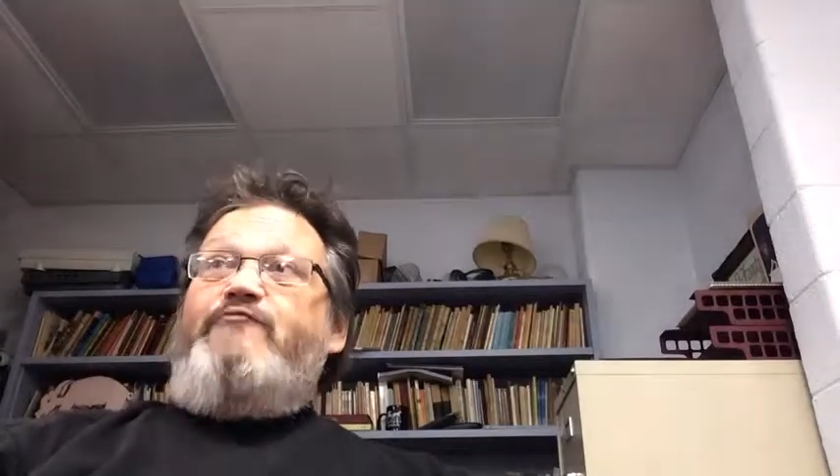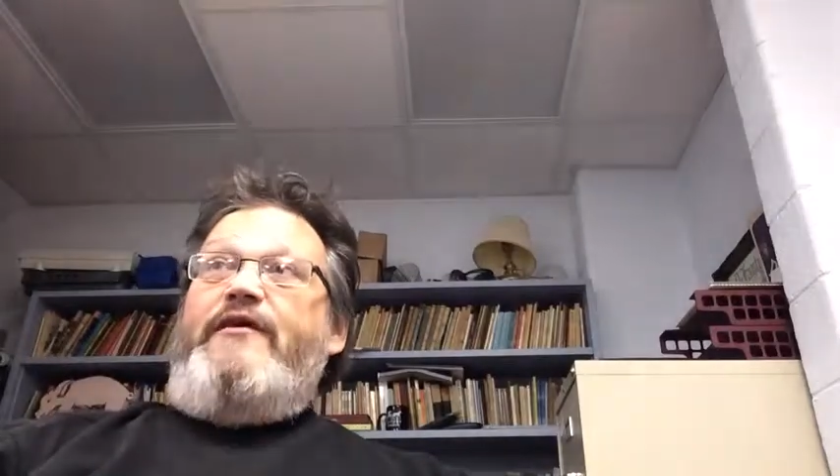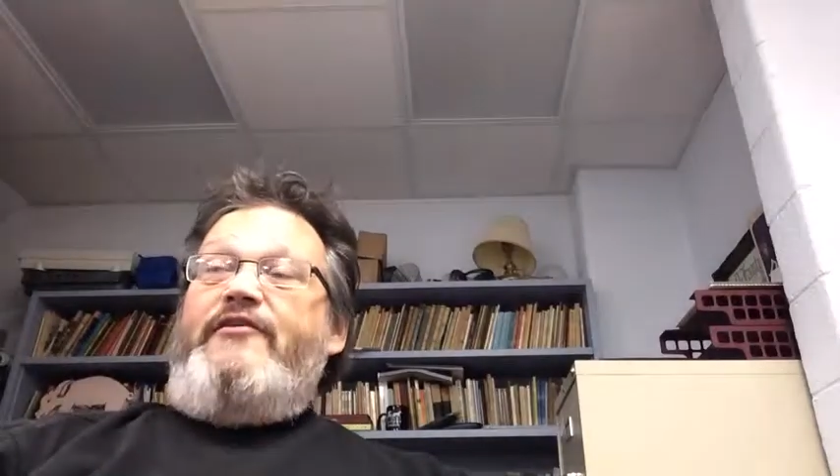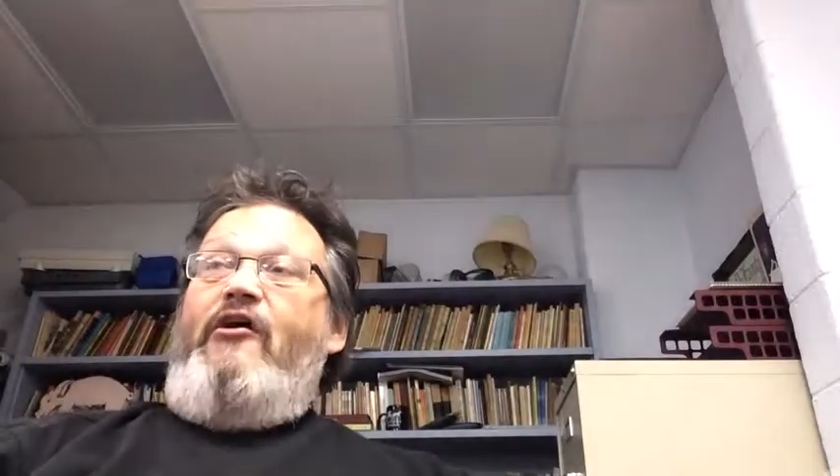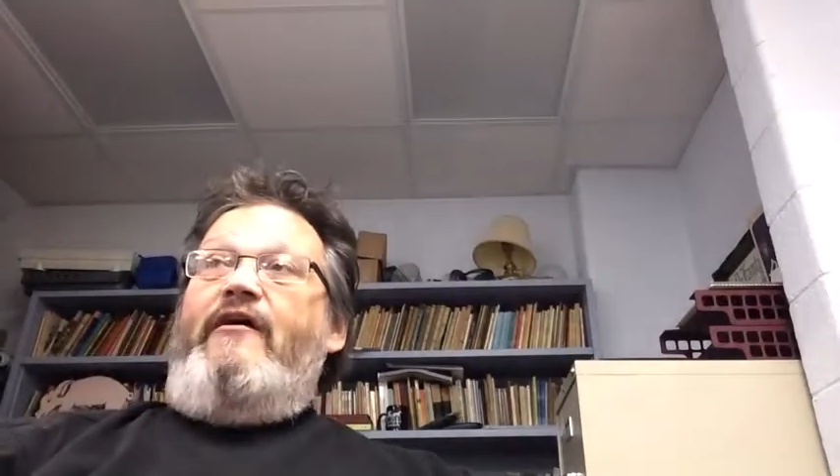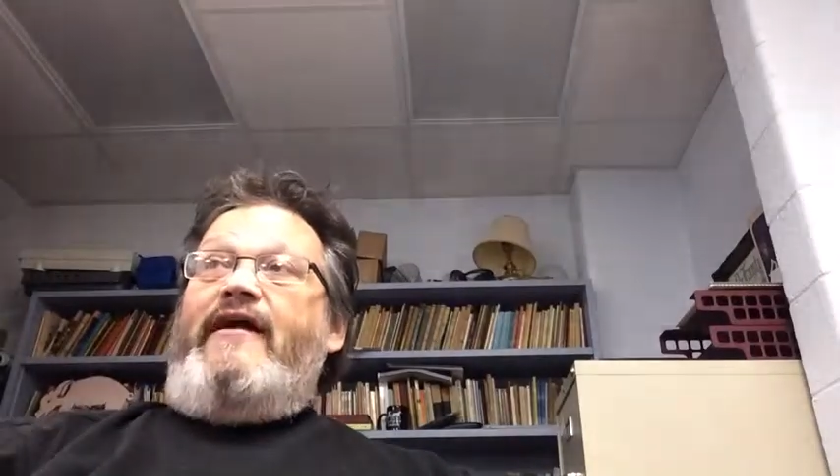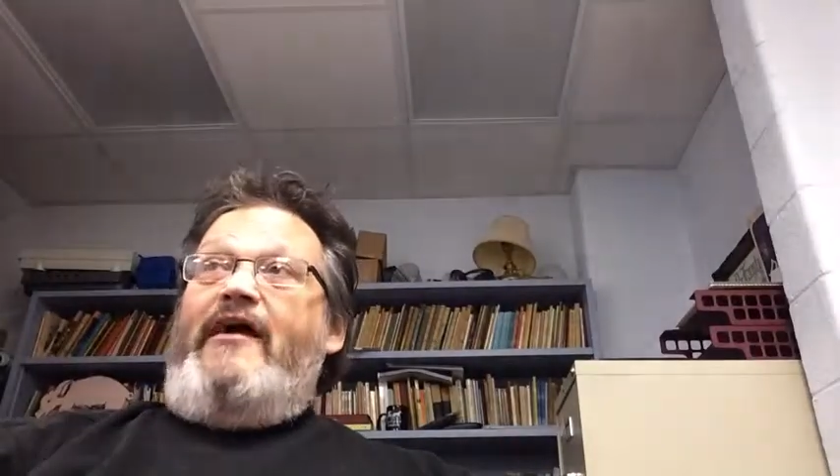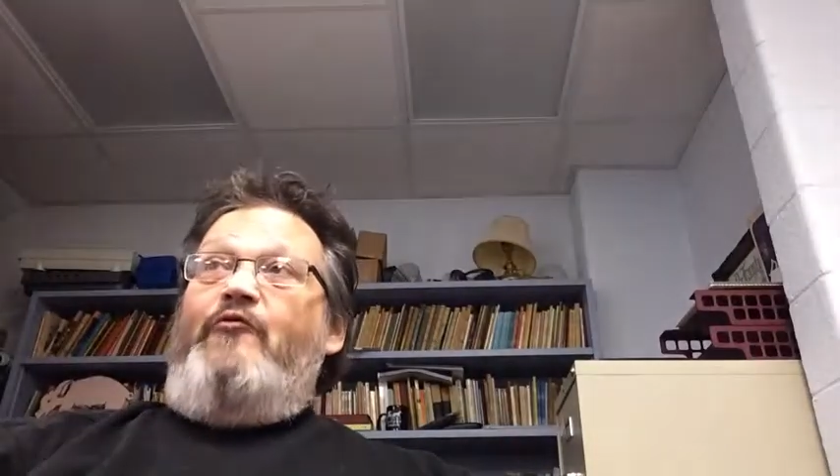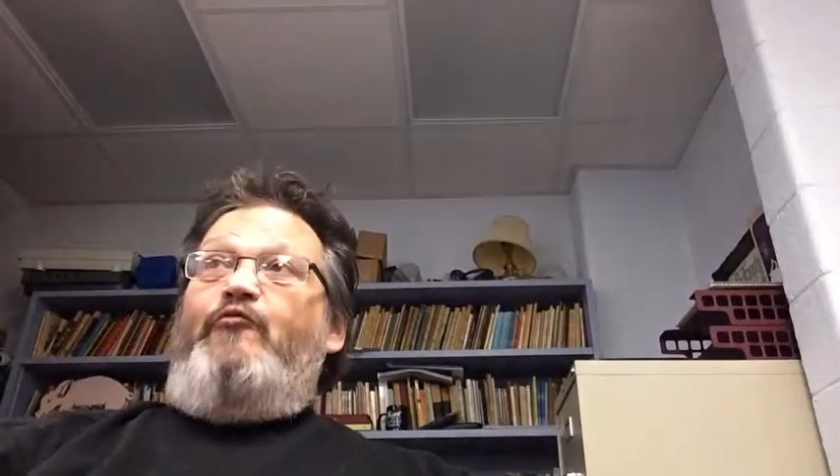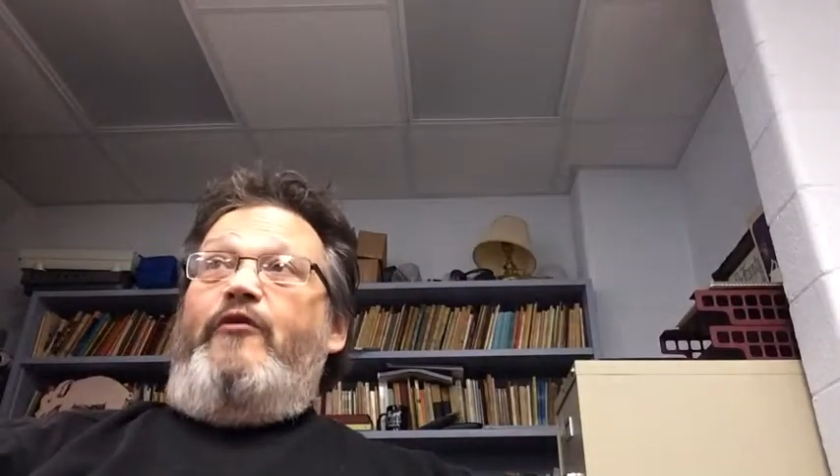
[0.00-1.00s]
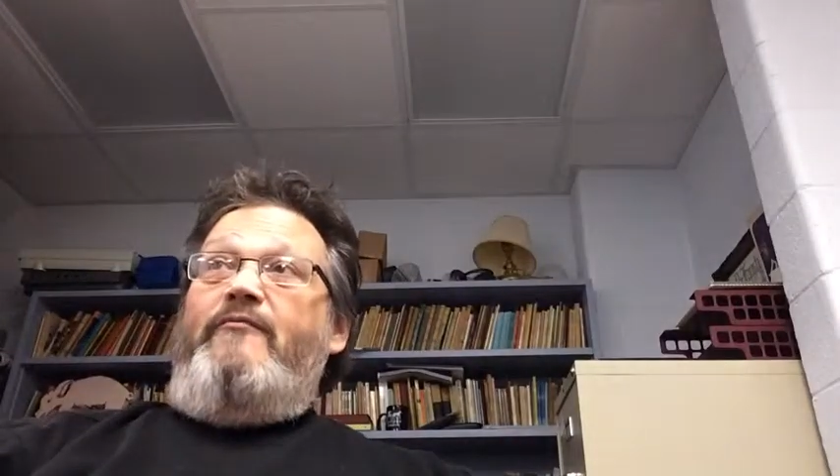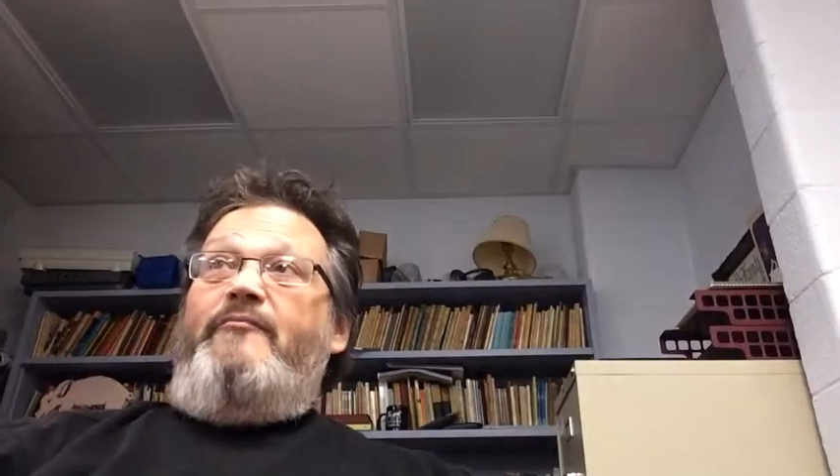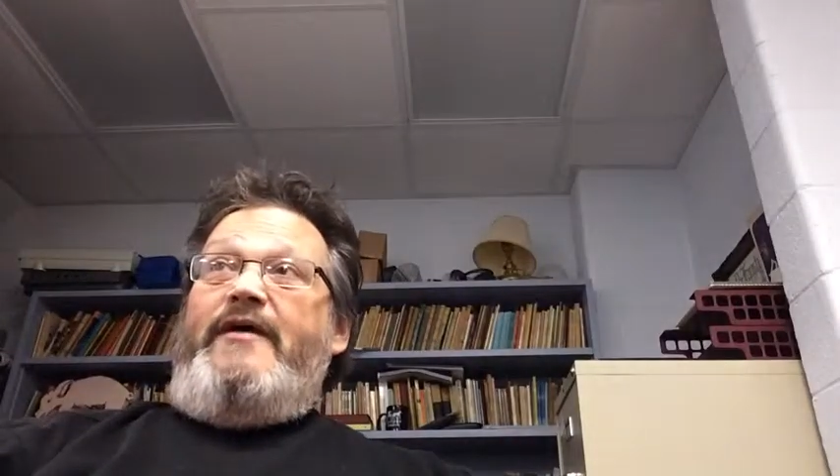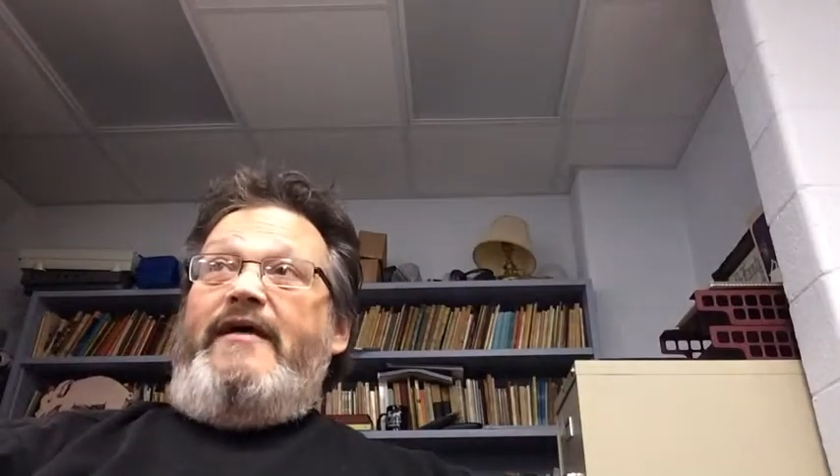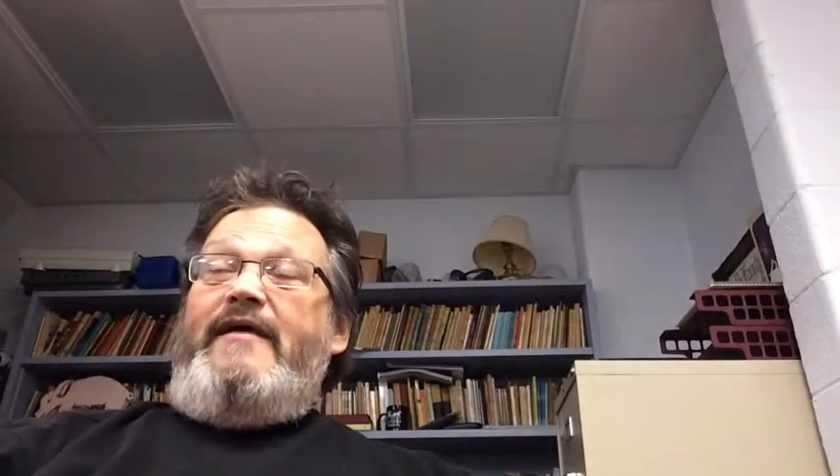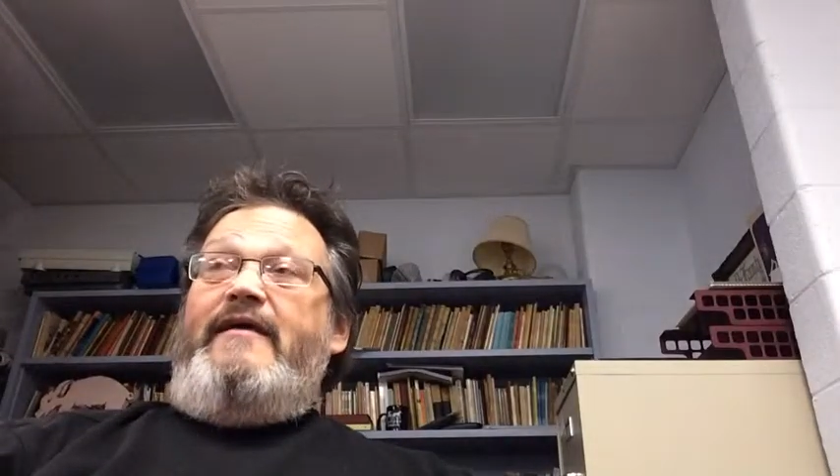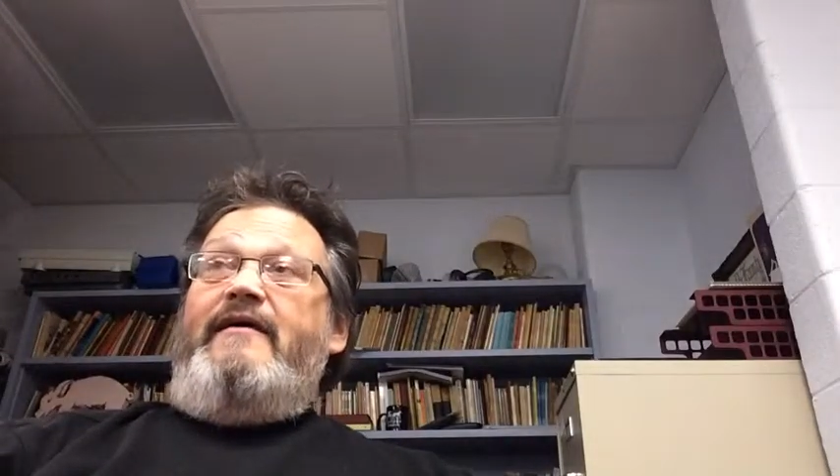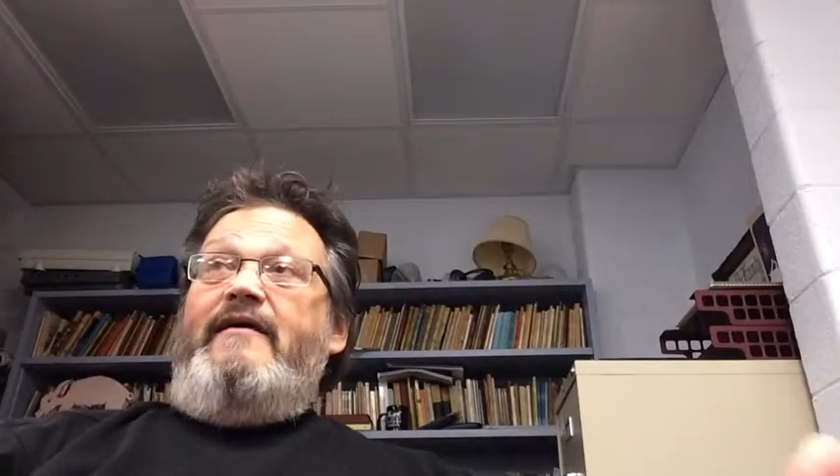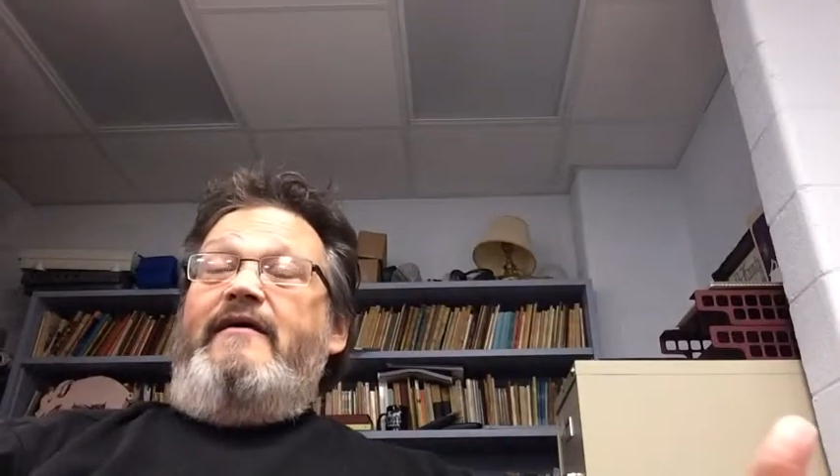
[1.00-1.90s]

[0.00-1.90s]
we thought it would be